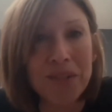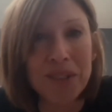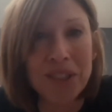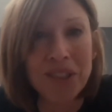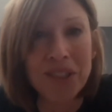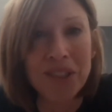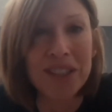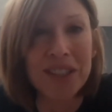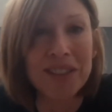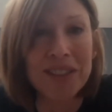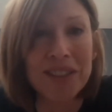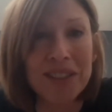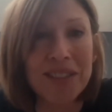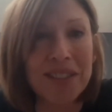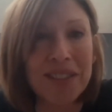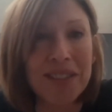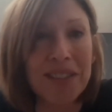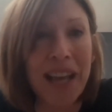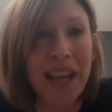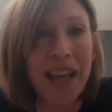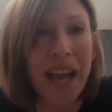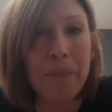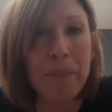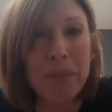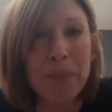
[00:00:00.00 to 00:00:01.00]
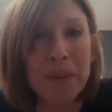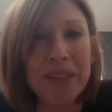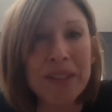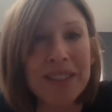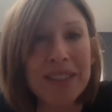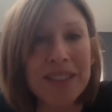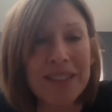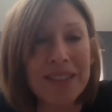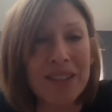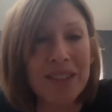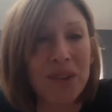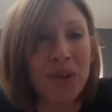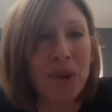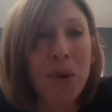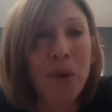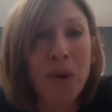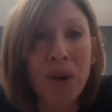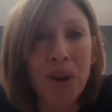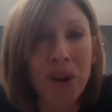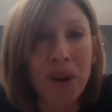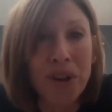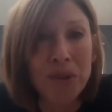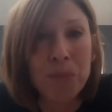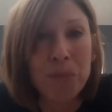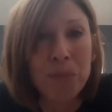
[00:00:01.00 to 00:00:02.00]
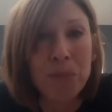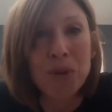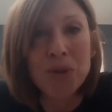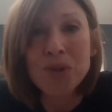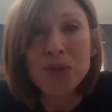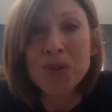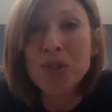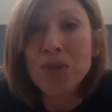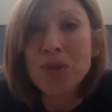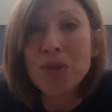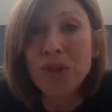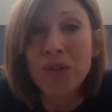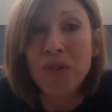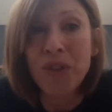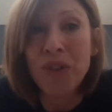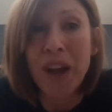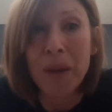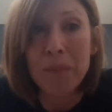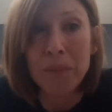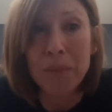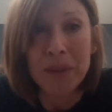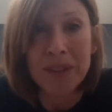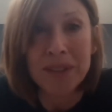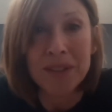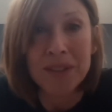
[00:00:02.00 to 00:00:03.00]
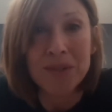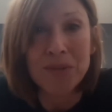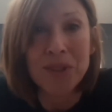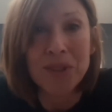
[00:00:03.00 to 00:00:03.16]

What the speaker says: which is happiness or the pursuit of happiness,